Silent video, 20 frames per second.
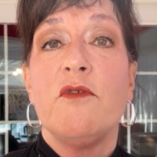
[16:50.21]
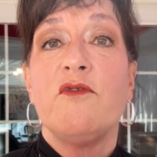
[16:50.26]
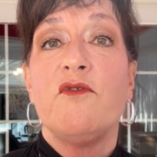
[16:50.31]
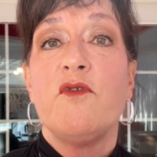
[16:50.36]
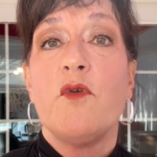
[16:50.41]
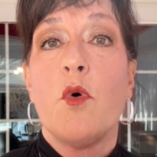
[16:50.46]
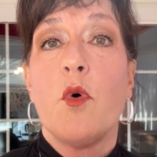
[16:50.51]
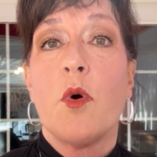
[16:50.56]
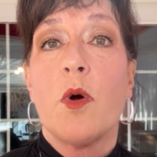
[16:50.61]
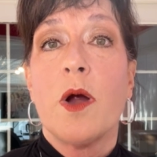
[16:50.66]

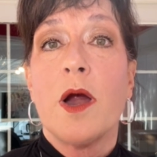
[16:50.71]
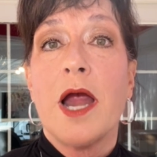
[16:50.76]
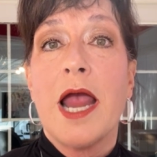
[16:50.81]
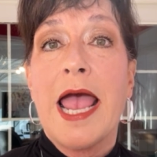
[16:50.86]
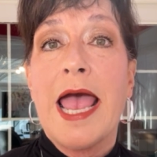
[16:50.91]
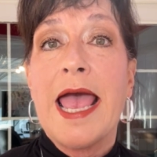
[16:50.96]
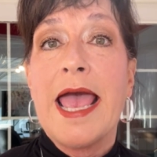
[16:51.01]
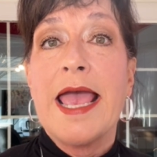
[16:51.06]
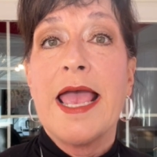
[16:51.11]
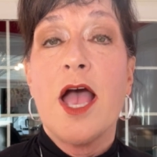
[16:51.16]
for
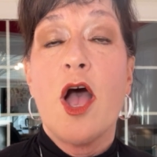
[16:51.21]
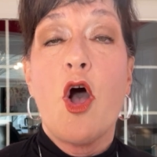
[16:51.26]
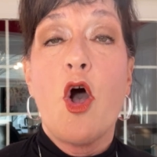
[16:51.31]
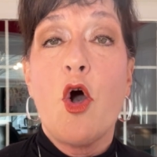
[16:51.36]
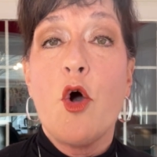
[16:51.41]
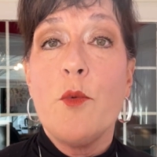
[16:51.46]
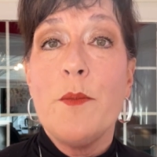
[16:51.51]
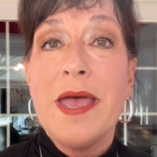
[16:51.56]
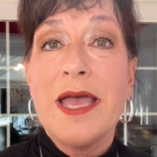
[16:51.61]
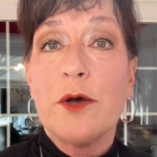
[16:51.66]
a
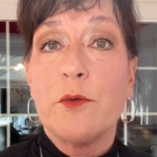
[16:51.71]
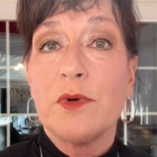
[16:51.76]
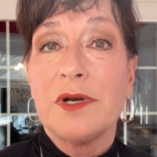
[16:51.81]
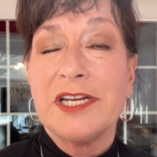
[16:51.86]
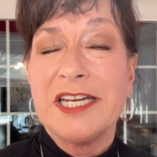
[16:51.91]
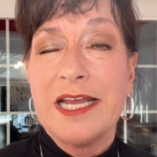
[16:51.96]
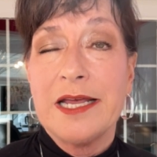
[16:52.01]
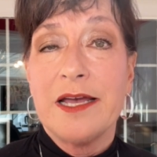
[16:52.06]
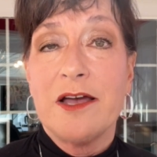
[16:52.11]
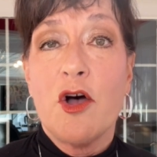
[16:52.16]
home
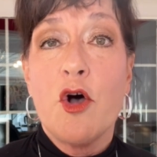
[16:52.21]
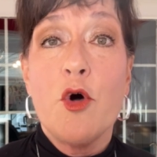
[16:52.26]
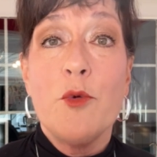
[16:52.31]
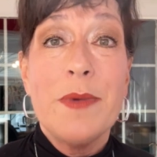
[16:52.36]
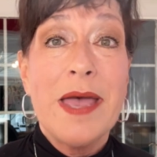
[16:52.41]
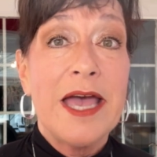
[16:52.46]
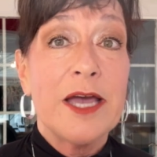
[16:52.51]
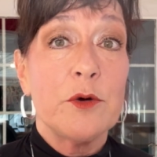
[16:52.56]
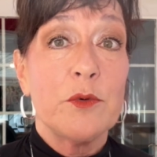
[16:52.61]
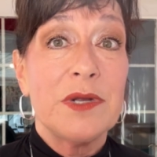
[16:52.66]

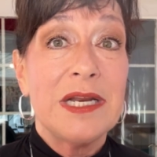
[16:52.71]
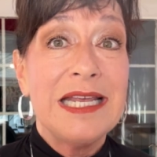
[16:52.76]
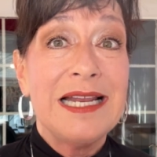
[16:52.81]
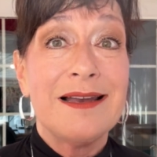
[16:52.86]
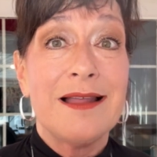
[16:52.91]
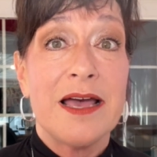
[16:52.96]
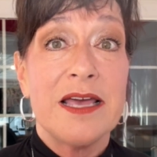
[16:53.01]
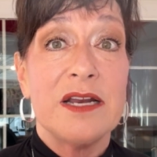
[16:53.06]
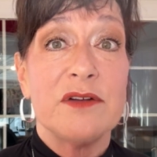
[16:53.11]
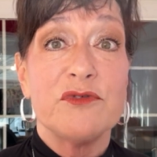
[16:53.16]
equity
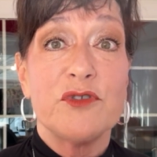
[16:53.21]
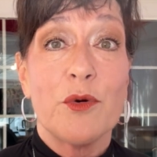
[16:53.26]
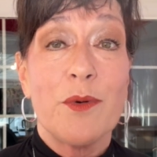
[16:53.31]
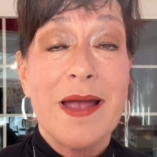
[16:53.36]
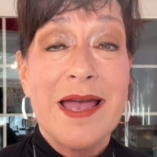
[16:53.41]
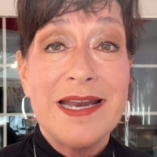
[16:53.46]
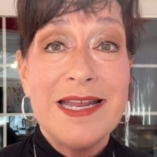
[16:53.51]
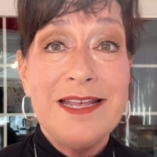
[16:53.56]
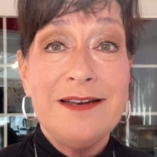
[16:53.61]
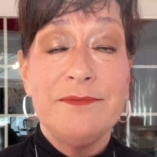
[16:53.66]
line of
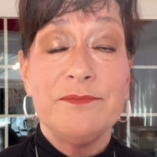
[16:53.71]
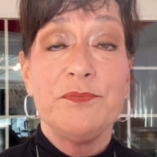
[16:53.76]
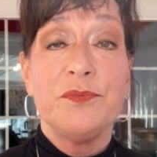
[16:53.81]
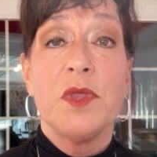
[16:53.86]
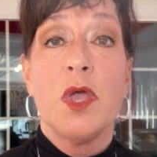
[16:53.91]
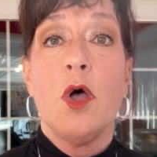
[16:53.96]
credit